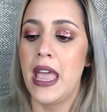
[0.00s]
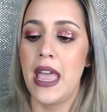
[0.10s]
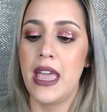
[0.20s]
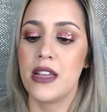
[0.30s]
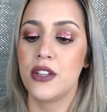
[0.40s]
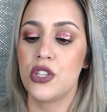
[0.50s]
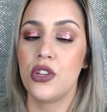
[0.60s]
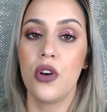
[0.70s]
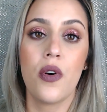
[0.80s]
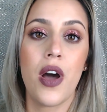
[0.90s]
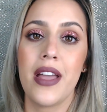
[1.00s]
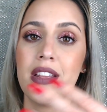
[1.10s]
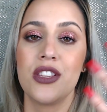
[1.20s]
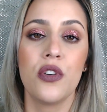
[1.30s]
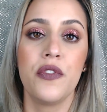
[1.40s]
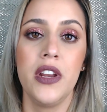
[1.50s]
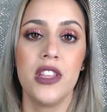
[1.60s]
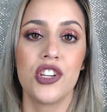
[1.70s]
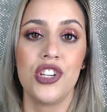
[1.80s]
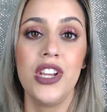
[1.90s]
And so it's so funny
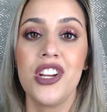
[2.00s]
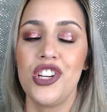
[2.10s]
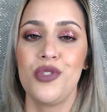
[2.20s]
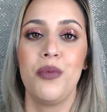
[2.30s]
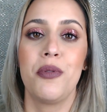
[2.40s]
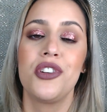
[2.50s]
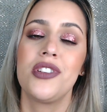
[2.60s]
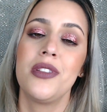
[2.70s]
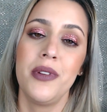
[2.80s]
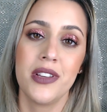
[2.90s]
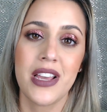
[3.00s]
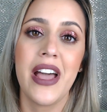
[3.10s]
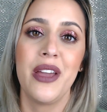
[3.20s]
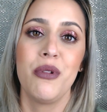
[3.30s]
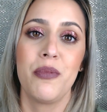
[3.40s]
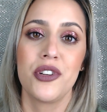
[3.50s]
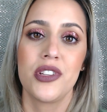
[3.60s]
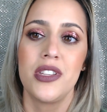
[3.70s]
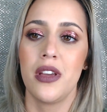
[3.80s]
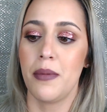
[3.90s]
that she had just repurchased it because I had
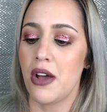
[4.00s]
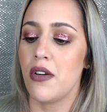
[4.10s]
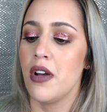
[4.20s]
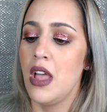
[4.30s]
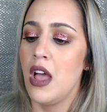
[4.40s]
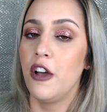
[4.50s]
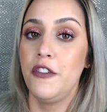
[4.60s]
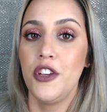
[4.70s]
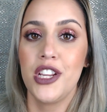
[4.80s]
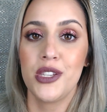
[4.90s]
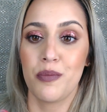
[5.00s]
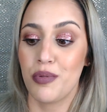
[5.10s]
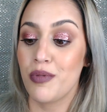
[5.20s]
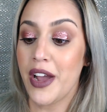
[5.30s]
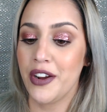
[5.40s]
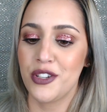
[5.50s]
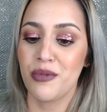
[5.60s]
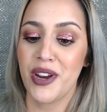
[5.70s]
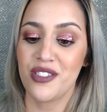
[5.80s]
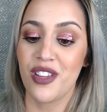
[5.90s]
repurchased it about a few days prior to
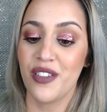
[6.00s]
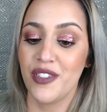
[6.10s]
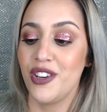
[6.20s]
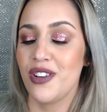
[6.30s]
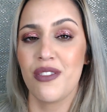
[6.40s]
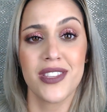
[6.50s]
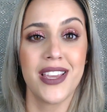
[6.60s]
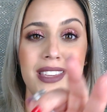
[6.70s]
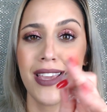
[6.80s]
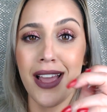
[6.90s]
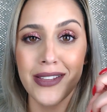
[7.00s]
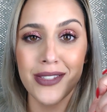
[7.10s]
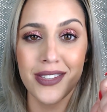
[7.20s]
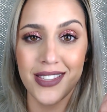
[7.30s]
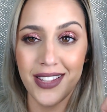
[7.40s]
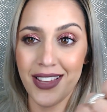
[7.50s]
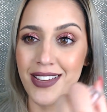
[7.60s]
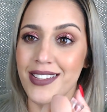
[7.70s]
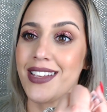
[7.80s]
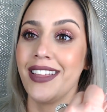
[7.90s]
when I saw that video, and I was like, yes,
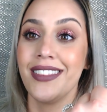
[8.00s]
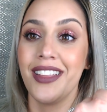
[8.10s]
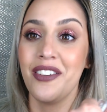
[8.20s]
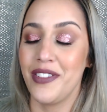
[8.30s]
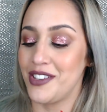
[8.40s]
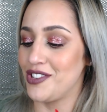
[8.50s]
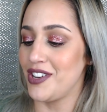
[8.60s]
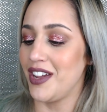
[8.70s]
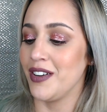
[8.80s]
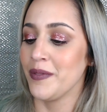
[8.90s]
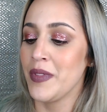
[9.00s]
sis, I love this shade.